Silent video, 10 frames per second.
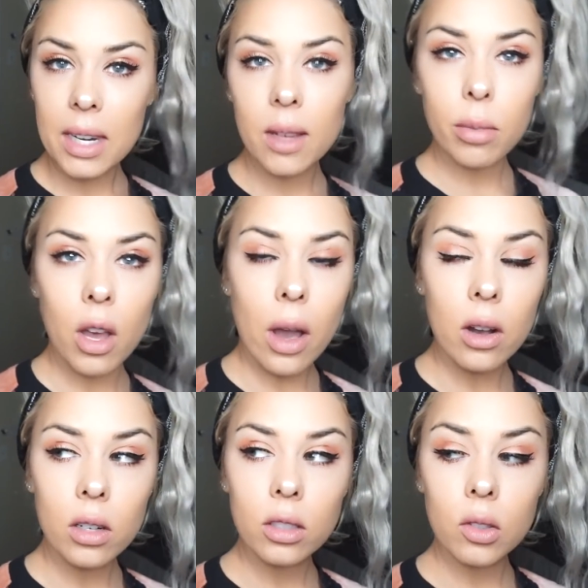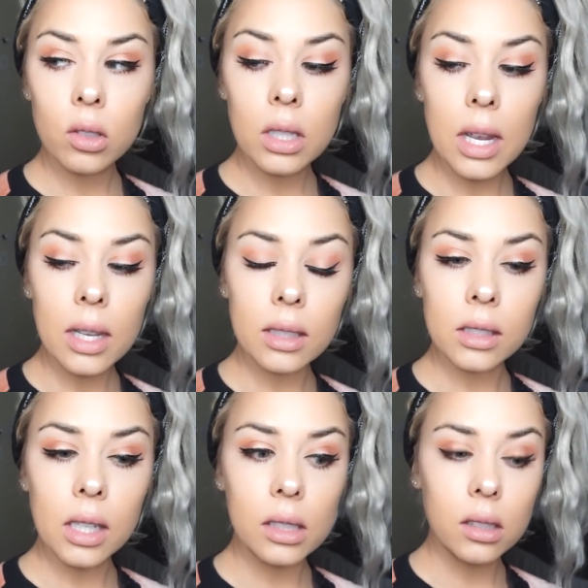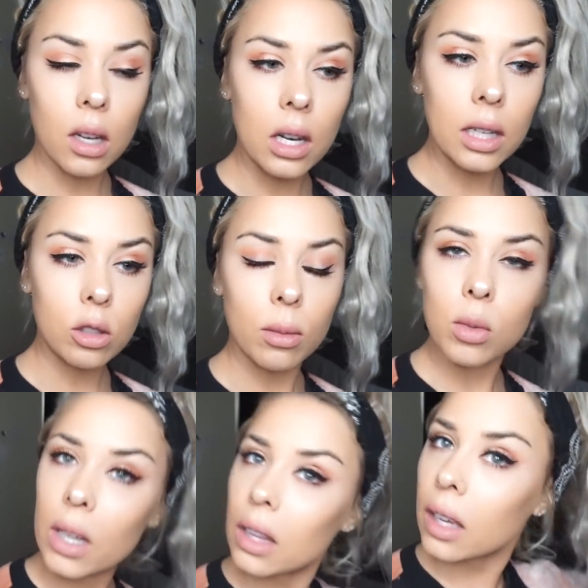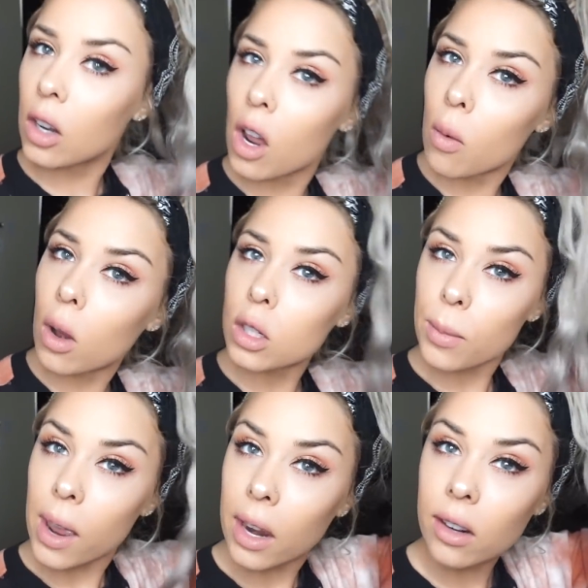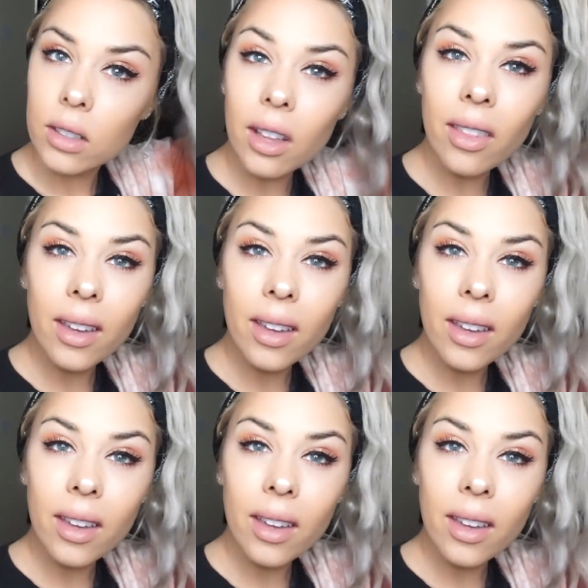getting a blowout on Tuesday, and today's Sunday, so I'm trying to like not wash my hair until